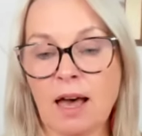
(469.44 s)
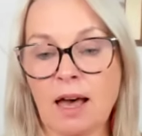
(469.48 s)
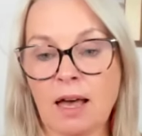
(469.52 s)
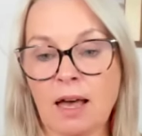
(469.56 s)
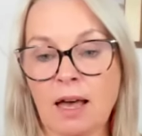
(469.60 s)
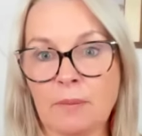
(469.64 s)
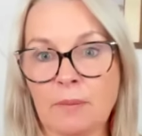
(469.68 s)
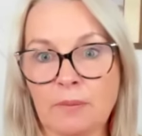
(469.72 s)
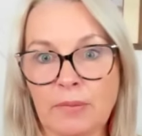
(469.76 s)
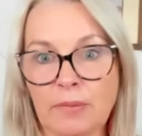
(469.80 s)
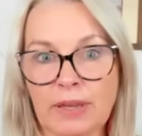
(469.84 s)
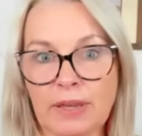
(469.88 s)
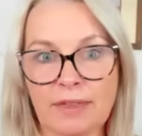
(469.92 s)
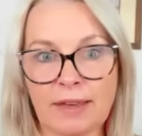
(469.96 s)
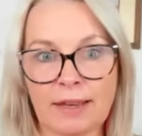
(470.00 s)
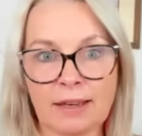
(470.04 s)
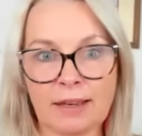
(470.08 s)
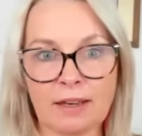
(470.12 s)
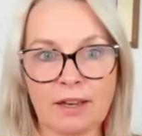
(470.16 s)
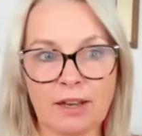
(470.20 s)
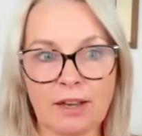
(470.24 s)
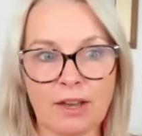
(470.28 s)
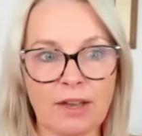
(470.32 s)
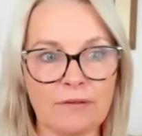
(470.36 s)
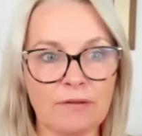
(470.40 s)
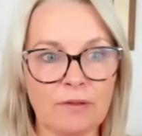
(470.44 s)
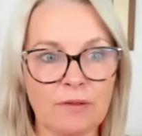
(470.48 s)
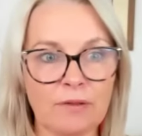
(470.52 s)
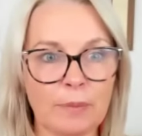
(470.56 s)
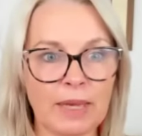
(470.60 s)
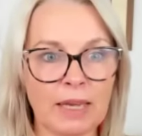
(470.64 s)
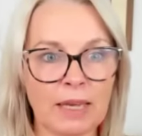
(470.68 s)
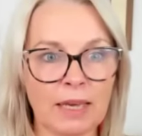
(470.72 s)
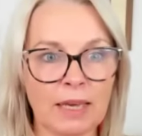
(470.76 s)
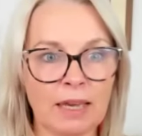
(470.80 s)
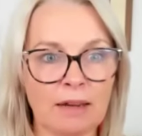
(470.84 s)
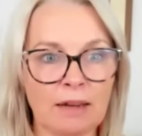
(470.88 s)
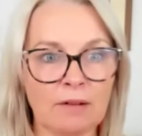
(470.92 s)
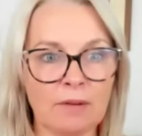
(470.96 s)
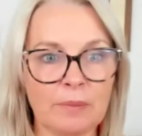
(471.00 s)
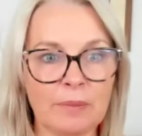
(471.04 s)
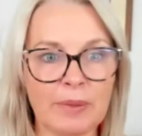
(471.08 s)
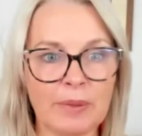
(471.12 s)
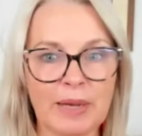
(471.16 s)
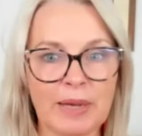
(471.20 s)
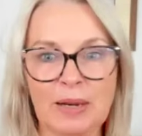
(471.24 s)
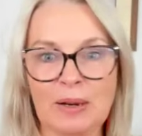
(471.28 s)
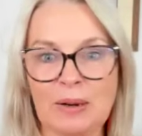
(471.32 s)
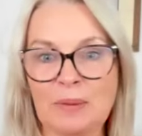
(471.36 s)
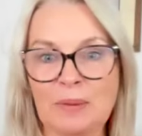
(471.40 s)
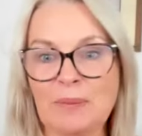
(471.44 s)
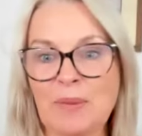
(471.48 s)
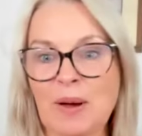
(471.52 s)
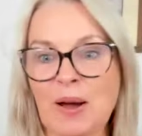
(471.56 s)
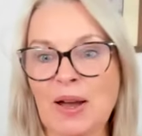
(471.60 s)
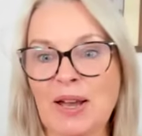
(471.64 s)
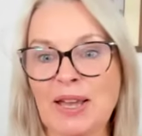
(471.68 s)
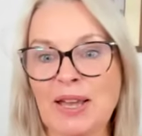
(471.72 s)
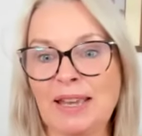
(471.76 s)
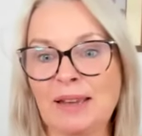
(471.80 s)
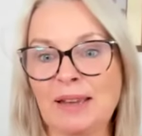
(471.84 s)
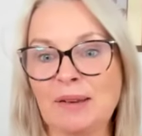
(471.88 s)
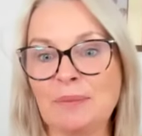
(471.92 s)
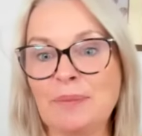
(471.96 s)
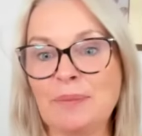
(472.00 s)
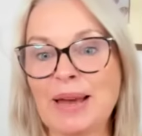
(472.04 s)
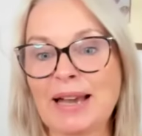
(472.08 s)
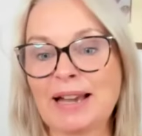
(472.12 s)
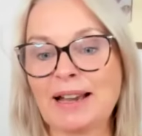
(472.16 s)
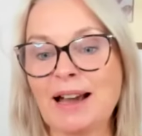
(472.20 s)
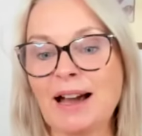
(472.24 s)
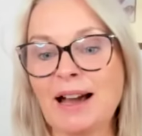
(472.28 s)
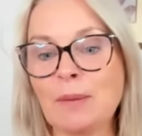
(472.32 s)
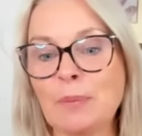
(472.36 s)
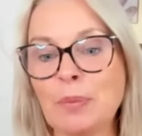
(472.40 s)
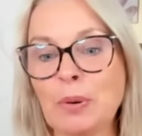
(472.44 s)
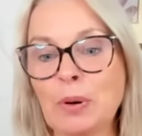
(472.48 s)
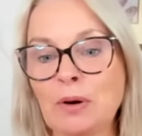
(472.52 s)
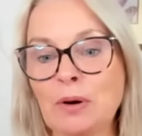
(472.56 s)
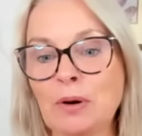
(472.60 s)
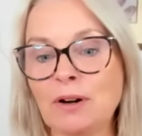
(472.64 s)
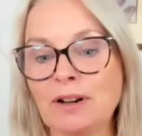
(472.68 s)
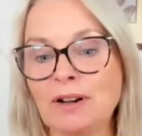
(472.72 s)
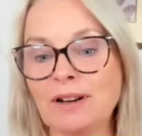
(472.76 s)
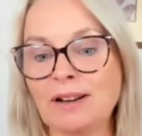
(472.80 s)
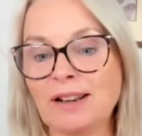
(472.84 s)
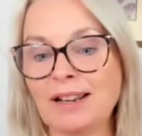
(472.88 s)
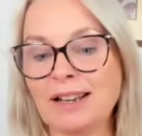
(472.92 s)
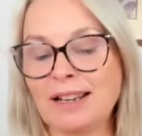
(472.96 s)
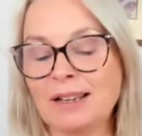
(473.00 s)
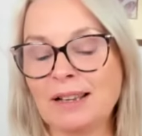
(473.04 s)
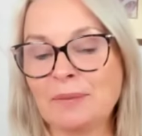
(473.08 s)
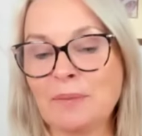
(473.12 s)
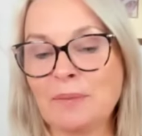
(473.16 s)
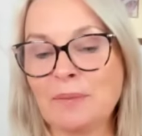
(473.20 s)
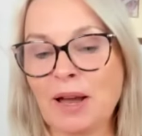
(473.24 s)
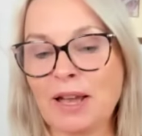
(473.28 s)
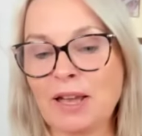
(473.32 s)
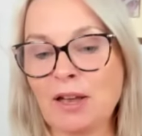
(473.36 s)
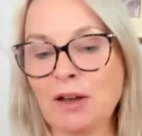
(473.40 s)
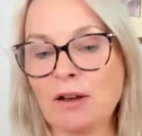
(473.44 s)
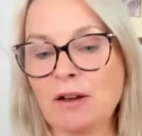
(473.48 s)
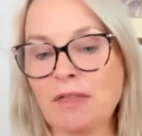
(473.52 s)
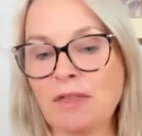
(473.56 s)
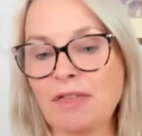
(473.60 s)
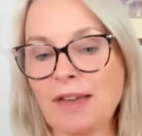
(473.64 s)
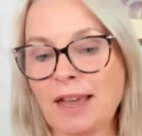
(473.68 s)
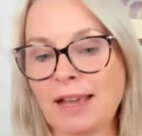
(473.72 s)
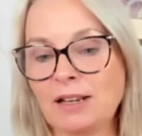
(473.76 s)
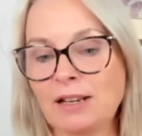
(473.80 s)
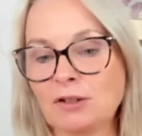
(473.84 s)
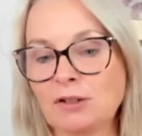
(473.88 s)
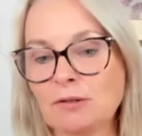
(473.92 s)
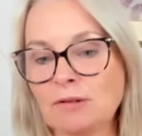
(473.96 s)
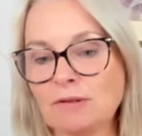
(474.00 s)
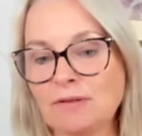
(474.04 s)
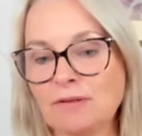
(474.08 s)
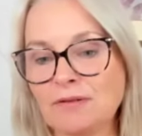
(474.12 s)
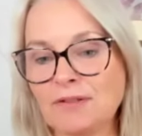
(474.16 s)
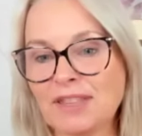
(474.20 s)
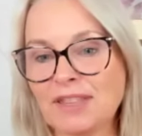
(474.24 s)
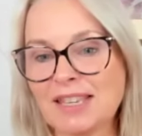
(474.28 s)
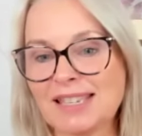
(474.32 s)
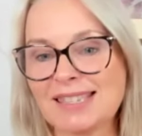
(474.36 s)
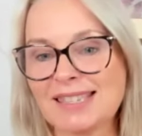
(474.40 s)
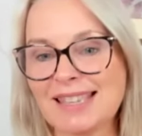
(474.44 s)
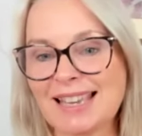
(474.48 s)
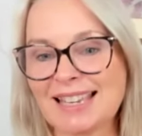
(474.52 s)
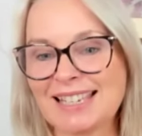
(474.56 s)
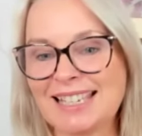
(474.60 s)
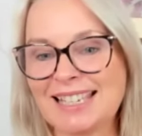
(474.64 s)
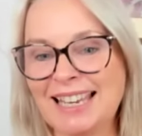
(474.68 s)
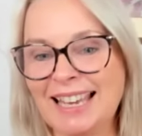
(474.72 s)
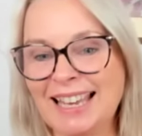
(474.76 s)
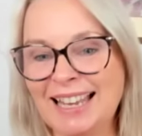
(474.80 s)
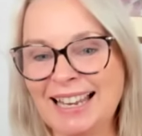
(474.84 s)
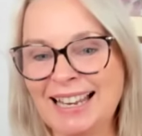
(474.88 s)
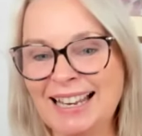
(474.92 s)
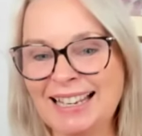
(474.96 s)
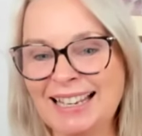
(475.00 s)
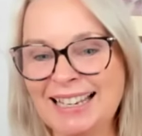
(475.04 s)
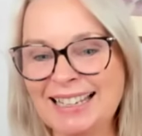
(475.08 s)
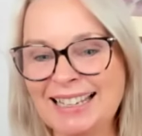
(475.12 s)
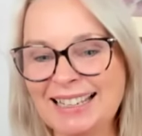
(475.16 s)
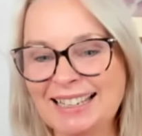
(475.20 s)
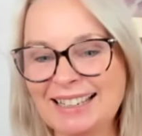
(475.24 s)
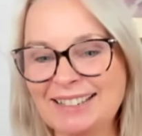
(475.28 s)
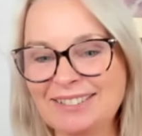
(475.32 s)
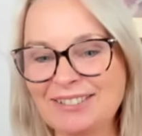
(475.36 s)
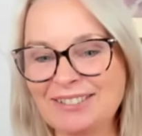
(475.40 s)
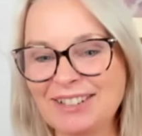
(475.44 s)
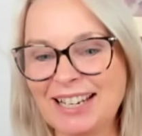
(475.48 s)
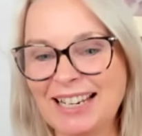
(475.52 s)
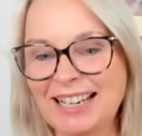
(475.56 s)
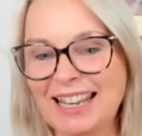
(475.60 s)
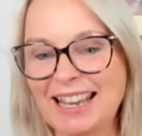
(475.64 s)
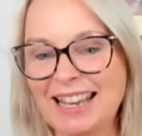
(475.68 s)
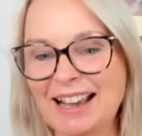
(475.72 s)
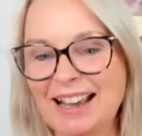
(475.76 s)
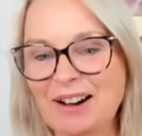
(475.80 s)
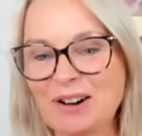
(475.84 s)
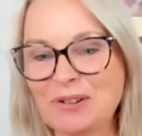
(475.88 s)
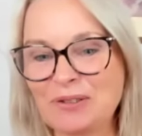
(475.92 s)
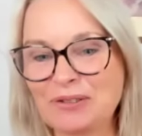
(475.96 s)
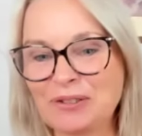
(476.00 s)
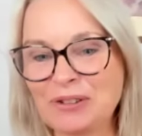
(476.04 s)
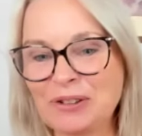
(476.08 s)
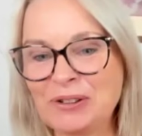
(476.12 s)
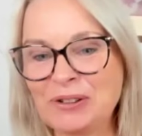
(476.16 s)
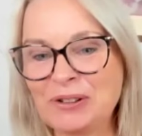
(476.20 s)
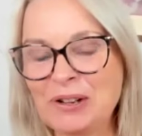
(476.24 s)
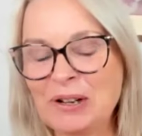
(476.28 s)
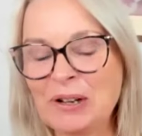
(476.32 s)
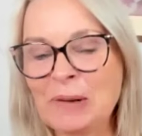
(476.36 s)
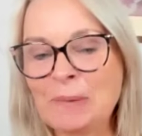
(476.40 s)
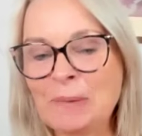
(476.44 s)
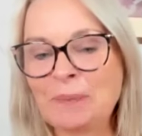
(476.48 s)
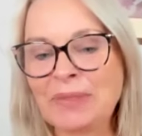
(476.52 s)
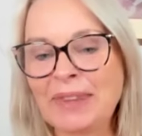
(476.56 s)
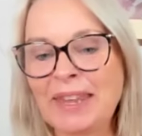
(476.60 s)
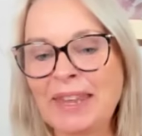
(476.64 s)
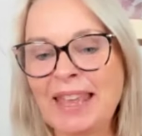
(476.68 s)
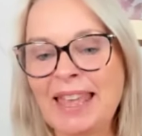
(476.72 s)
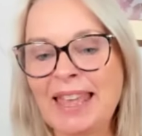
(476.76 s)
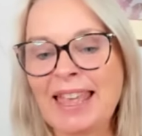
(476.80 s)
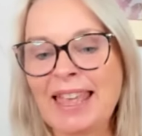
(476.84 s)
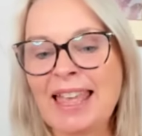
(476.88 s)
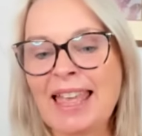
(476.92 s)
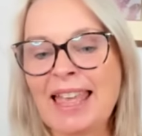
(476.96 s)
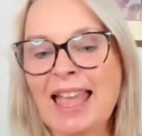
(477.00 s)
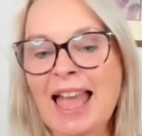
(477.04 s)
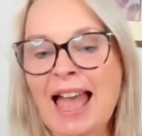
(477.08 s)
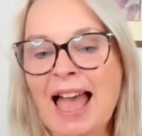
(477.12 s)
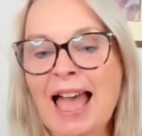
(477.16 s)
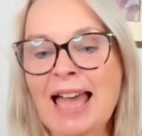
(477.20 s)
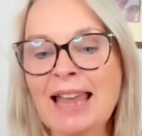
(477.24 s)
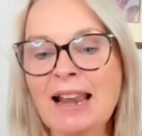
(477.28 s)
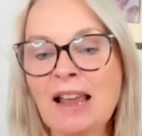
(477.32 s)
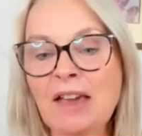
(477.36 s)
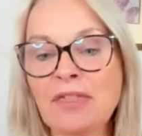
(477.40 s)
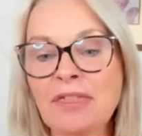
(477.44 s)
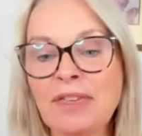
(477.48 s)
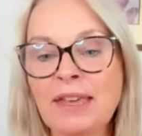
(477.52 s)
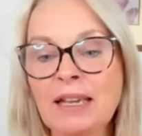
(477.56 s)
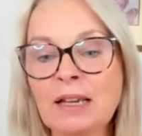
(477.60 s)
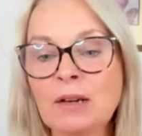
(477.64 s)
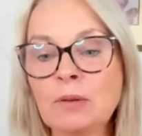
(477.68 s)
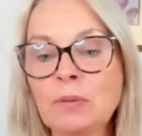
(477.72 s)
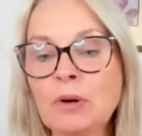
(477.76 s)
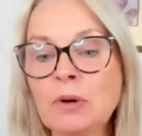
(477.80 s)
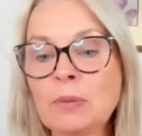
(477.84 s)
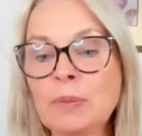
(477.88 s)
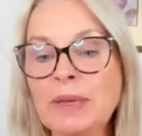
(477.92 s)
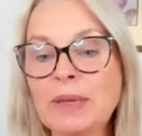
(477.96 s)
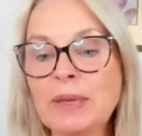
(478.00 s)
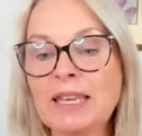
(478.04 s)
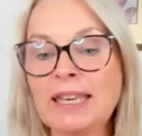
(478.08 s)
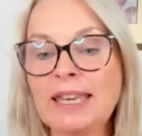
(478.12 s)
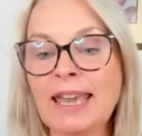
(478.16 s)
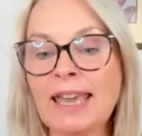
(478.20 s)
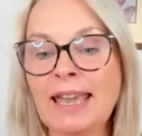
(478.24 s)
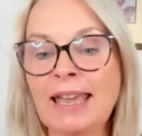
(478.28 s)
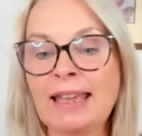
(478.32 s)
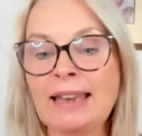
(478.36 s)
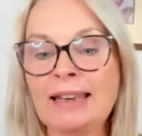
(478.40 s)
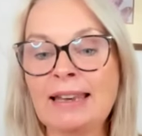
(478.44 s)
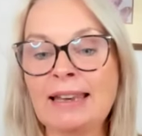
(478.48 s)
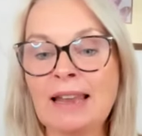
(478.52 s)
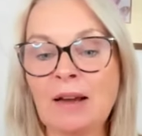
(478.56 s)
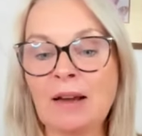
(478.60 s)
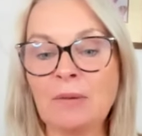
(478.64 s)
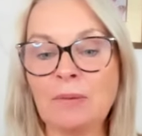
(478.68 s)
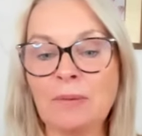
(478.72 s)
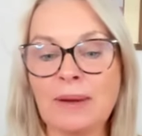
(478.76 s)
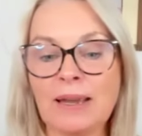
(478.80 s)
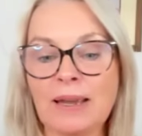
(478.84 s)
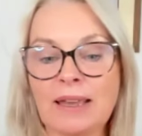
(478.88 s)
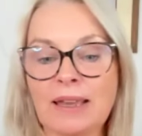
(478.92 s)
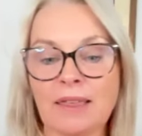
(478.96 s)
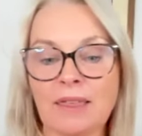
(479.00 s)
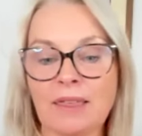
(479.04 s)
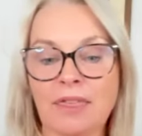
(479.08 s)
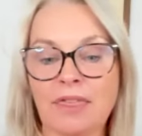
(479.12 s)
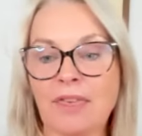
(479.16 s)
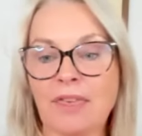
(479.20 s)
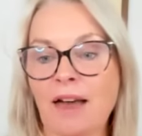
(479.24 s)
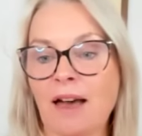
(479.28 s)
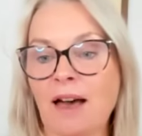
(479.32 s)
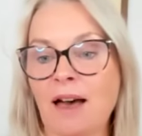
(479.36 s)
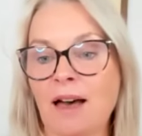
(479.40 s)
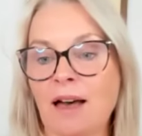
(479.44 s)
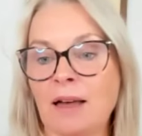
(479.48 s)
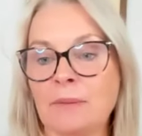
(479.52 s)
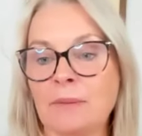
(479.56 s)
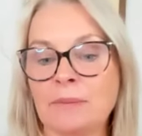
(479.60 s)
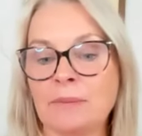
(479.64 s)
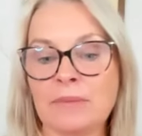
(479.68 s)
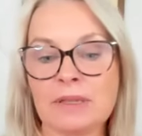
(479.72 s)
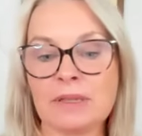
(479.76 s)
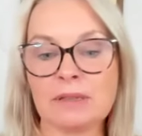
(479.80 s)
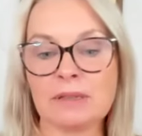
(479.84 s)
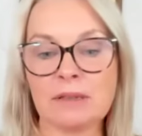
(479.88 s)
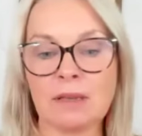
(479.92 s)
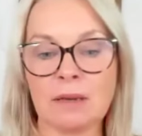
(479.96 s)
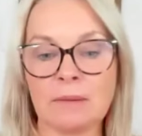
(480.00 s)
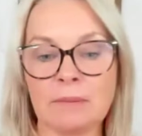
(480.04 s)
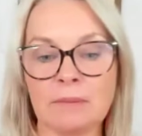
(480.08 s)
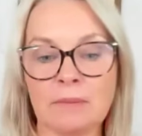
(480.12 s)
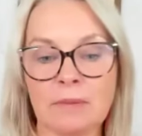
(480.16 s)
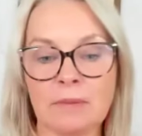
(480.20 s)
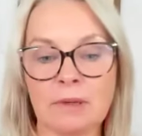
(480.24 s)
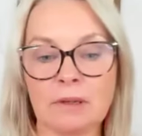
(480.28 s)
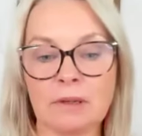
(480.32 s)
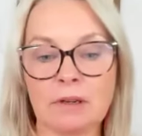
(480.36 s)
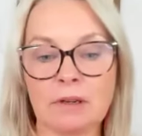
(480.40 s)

Um, we thank Kurt for being here and being my backup on my Earth Angel for this session. really helpful. And I think we'll begin with um, some